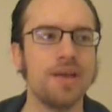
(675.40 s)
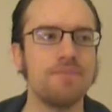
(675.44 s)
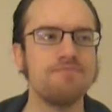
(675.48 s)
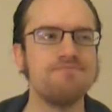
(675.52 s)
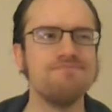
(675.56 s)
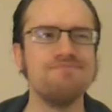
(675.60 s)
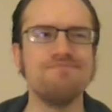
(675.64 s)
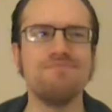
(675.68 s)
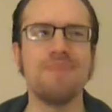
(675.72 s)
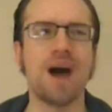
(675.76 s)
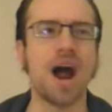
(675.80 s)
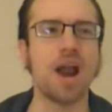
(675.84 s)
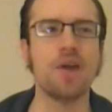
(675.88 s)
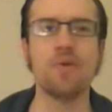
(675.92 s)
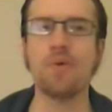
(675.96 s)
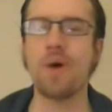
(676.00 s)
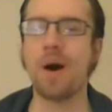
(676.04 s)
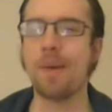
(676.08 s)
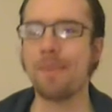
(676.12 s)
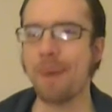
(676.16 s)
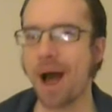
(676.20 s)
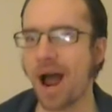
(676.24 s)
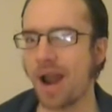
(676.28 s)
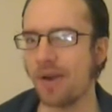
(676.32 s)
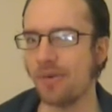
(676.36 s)
mano
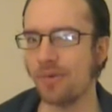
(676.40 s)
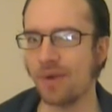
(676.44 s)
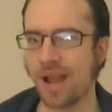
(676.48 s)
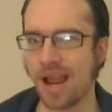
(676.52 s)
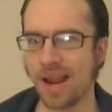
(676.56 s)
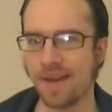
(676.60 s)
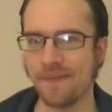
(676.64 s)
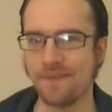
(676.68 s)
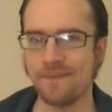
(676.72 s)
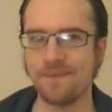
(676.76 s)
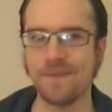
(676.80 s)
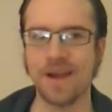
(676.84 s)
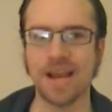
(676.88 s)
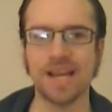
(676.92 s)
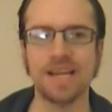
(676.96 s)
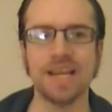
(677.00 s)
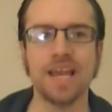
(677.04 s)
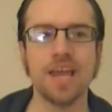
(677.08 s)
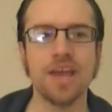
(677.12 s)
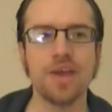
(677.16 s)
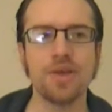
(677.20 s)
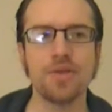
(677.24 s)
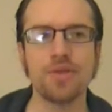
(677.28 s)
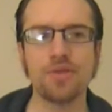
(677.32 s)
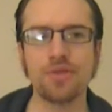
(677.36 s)
a mano kind of fight.
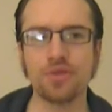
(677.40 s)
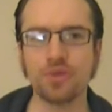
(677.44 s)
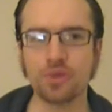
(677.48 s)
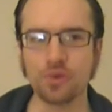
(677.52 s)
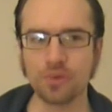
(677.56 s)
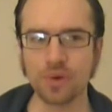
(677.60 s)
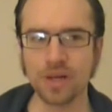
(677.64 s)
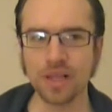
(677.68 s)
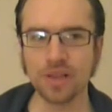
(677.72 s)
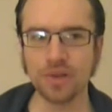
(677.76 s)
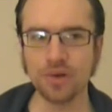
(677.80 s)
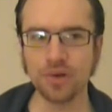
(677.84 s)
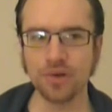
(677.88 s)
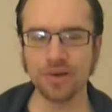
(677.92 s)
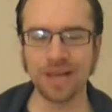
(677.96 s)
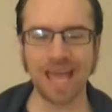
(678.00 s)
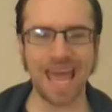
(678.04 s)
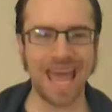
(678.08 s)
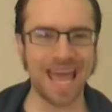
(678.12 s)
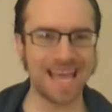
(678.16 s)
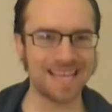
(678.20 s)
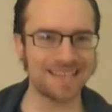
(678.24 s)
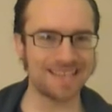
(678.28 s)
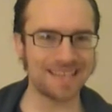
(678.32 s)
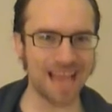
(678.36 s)
Thriller,
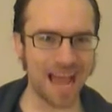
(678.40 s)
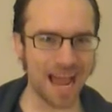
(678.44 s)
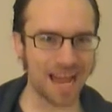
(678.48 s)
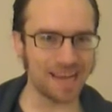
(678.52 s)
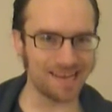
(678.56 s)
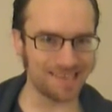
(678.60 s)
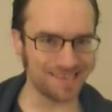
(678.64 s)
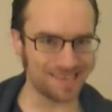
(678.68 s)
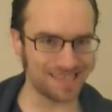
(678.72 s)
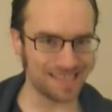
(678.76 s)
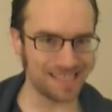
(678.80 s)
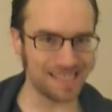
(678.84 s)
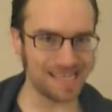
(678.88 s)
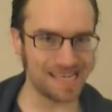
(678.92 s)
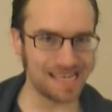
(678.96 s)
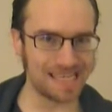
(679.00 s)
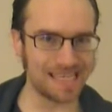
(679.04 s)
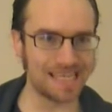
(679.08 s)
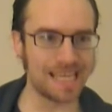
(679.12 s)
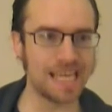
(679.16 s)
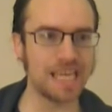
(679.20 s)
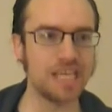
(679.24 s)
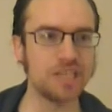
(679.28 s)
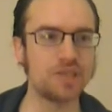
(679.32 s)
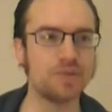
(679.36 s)
as I see
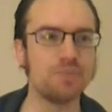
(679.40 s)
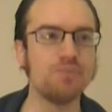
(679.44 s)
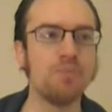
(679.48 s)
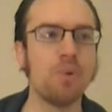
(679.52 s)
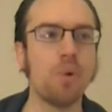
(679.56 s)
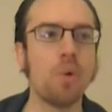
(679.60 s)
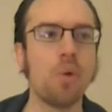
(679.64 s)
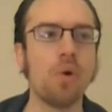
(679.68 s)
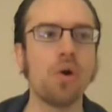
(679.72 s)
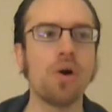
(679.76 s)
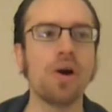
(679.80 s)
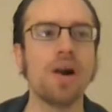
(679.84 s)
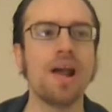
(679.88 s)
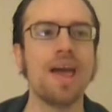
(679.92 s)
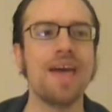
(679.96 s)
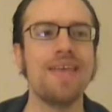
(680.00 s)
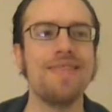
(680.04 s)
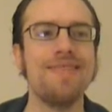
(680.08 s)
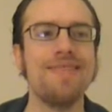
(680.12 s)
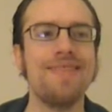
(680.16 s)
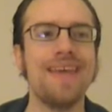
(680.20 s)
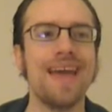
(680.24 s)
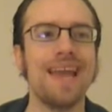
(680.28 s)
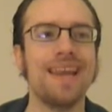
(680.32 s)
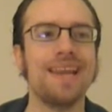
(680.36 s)
it, is more
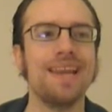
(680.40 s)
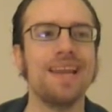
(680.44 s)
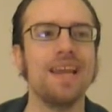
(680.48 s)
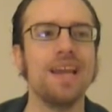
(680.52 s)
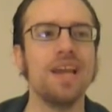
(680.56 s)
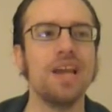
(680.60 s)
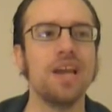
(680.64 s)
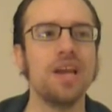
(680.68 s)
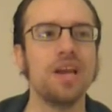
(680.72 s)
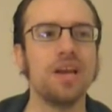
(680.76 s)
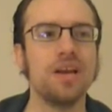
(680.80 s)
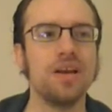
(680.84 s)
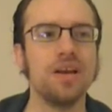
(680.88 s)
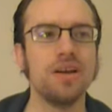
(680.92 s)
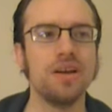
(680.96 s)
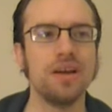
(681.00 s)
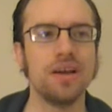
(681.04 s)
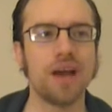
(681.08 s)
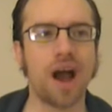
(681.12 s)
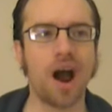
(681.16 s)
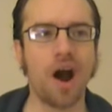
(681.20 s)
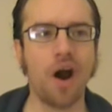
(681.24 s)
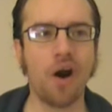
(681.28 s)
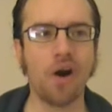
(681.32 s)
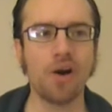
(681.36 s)
that
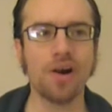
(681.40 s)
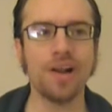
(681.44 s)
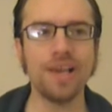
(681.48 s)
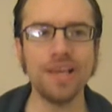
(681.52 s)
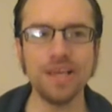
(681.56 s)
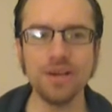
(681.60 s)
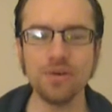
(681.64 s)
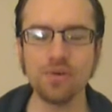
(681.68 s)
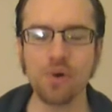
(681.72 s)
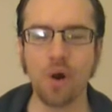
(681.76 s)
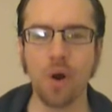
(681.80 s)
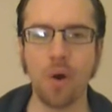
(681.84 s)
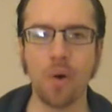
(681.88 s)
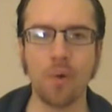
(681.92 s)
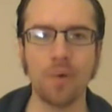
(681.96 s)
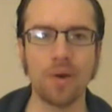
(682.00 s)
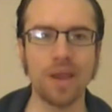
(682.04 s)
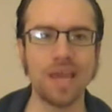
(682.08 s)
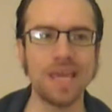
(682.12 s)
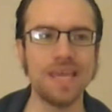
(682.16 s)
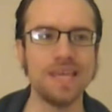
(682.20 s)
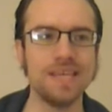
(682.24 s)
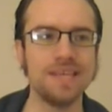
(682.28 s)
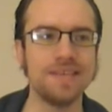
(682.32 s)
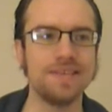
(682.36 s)
our hero
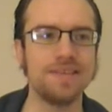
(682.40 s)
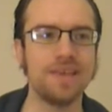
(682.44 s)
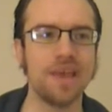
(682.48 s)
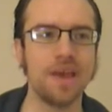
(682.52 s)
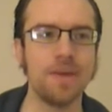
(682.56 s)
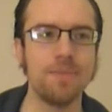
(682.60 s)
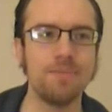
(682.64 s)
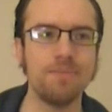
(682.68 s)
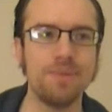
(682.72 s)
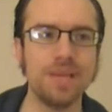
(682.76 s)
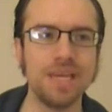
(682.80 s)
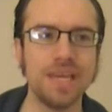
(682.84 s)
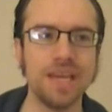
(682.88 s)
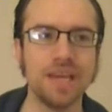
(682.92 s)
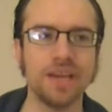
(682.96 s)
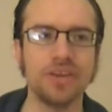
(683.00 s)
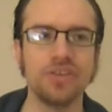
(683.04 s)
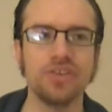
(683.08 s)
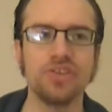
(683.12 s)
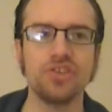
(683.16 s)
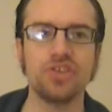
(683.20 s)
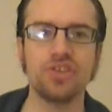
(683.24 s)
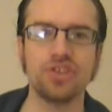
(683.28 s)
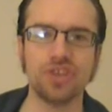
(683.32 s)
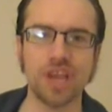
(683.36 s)
is being
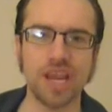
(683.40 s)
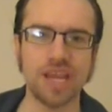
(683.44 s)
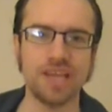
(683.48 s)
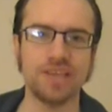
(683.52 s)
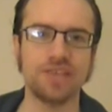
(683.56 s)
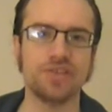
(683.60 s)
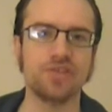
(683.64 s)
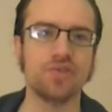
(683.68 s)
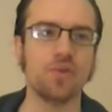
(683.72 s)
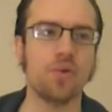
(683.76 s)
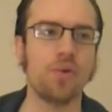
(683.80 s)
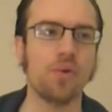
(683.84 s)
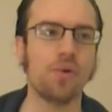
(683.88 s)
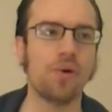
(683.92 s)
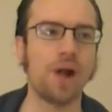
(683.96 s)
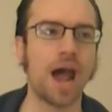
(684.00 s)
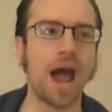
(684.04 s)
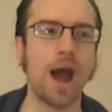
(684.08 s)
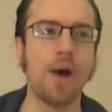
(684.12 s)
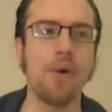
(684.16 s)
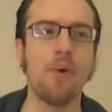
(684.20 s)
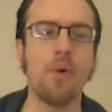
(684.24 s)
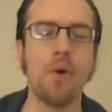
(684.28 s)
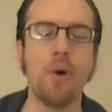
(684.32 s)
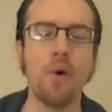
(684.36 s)
chased or
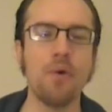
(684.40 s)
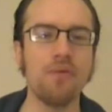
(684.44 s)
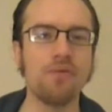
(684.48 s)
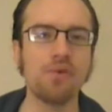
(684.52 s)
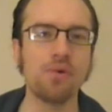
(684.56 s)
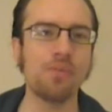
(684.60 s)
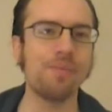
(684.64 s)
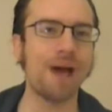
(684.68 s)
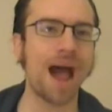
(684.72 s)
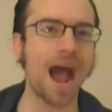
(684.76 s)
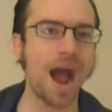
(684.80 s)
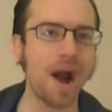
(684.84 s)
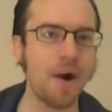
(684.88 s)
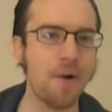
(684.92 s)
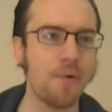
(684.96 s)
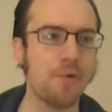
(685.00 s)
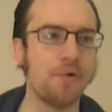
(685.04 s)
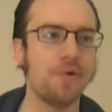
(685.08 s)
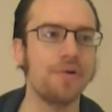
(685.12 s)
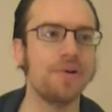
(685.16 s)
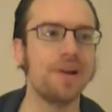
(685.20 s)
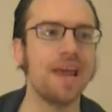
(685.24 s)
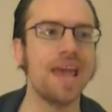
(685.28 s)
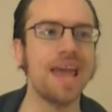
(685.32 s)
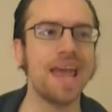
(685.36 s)
out
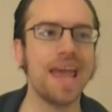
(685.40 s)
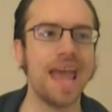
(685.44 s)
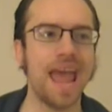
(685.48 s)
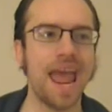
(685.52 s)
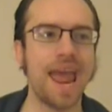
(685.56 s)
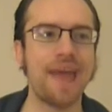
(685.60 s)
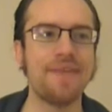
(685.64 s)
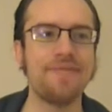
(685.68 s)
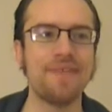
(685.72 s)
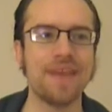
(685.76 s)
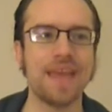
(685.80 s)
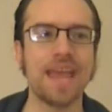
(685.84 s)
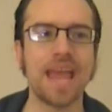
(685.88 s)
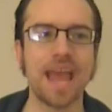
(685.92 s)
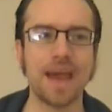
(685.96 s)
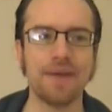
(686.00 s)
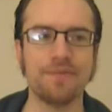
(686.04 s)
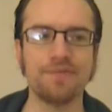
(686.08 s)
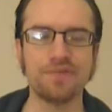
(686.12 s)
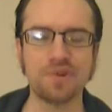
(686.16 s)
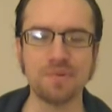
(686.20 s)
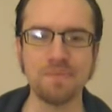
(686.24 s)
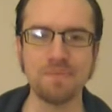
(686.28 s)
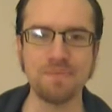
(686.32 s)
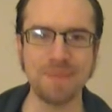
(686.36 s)
overpowered and they
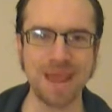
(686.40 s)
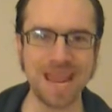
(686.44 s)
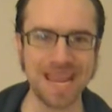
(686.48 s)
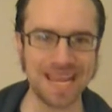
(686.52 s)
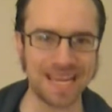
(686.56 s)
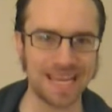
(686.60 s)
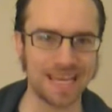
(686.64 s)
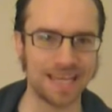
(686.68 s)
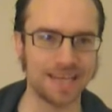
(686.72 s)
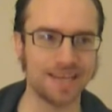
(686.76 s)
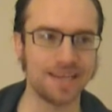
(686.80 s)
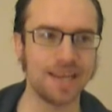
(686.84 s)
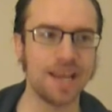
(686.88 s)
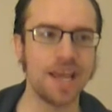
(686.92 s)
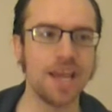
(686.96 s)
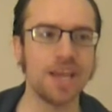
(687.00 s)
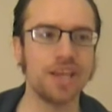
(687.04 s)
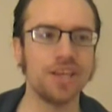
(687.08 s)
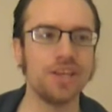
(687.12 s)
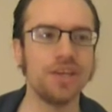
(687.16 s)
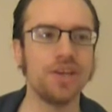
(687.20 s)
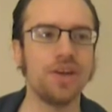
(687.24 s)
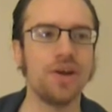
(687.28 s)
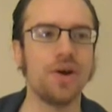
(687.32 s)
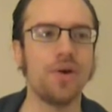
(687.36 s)
have to make it.
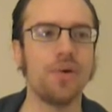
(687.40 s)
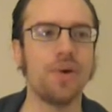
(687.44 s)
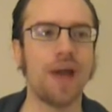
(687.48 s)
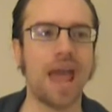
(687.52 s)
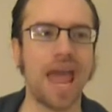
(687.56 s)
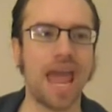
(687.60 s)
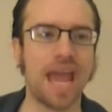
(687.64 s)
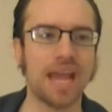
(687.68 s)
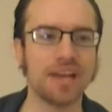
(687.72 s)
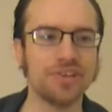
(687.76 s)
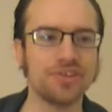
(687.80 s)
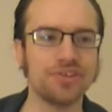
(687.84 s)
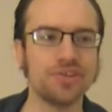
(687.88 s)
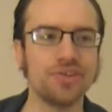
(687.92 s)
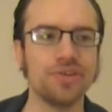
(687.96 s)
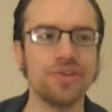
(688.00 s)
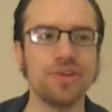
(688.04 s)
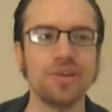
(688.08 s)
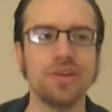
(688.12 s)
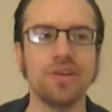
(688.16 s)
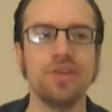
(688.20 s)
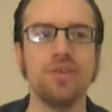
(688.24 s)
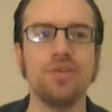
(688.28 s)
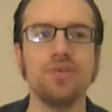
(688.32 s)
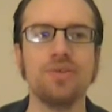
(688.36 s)
You know,
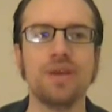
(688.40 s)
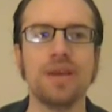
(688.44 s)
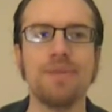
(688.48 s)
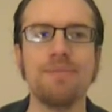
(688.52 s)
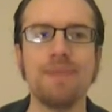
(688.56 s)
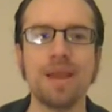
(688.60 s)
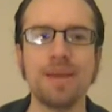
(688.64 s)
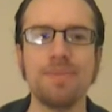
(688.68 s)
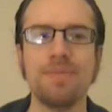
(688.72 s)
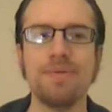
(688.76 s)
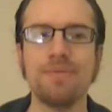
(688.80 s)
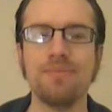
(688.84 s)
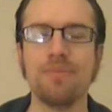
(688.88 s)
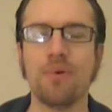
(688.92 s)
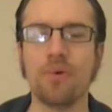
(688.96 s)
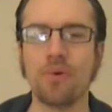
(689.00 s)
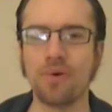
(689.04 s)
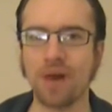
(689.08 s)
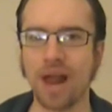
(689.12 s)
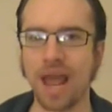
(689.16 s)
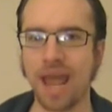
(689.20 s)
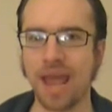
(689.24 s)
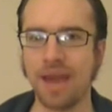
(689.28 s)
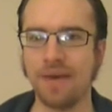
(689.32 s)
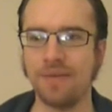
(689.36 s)
action, you can maybe
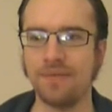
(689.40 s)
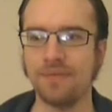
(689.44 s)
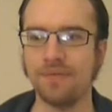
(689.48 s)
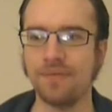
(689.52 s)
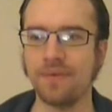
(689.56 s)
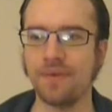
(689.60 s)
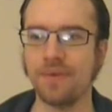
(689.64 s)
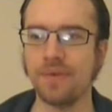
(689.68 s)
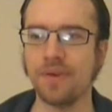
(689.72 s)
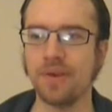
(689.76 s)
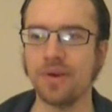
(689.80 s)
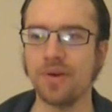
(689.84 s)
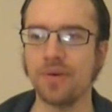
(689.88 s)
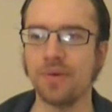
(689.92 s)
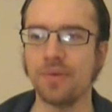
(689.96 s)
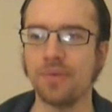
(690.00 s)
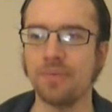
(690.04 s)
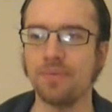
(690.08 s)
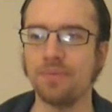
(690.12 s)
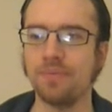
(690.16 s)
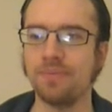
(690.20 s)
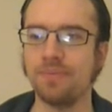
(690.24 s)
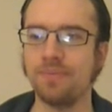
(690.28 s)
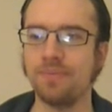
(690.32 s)
more have, you know,